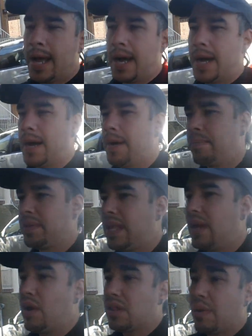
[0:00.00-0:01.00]
Uh, but
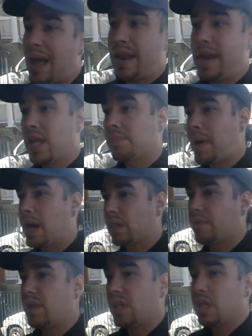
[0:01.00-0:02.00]
he also had an
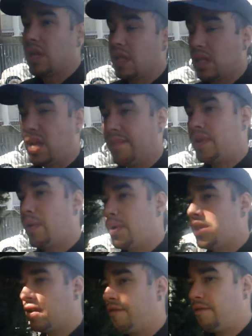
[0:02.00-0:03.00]
Xbox three sixty, even though
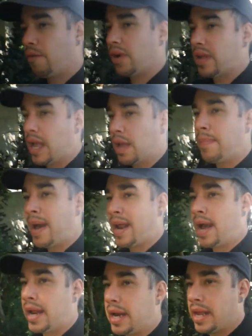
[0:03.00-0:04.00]
it said four
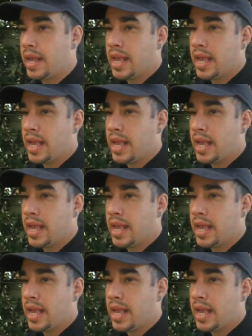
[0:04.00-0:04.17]
gigabyte on it.